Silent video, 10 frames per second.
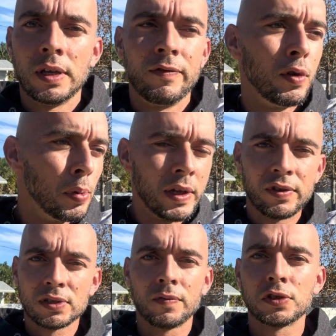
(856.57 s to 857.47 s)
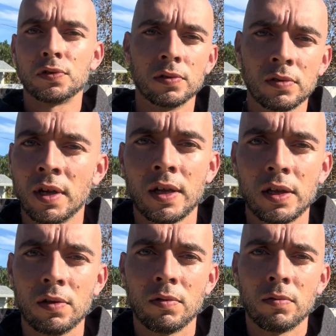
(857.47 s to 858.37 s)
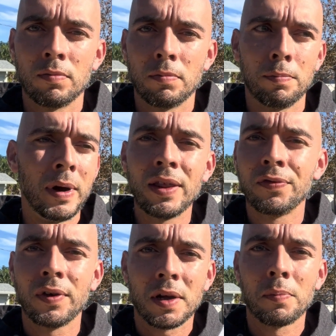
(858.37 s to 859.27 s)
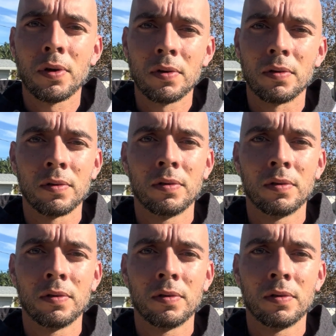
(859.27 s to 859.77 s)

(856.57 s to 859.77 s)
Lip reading: If you believe this stuff is true, buy the pearl.